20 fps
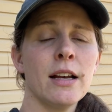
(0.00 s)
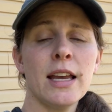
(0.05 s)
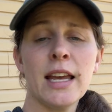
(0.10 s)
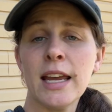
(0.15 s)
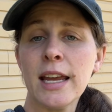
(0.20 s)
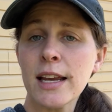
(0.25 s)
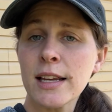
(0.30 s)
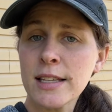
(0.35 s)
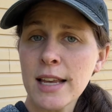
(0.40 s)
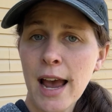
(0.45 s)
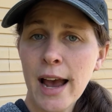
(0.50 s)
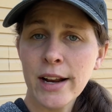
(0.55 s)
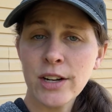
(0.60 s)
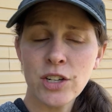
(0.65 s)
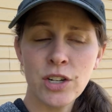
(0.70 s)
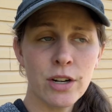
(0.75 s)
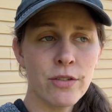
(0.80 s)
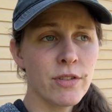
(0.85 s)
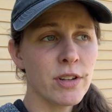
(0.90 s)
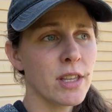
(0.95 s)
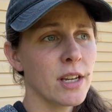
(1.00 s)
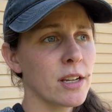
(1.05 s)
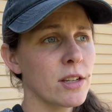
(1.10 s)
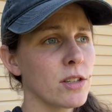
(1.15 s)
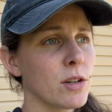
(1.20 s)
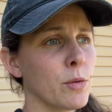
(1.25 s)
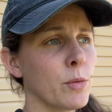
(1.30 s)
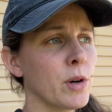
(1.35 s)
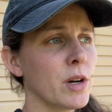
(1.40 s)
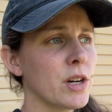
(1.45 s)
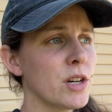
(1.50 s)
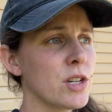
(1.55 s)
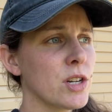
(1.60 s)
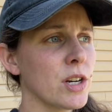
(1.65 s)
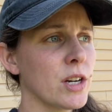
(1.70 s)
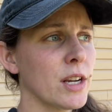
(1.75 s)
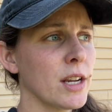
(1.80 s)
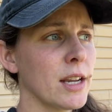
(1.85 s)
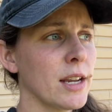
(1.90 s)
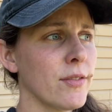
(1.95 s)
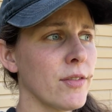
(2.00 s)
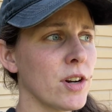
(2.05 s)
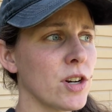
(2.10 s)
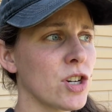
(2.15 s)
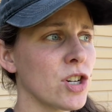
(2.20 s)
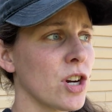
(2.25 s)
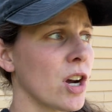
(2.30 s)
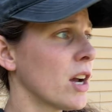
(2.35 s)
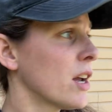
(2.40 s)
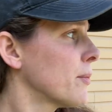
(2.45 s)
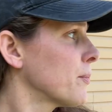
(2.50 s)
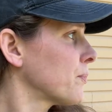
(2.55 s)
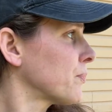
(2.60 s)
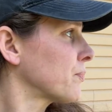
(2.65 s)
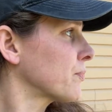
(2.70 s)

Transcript: eggs hatch and everything. So we're just going to give it a shot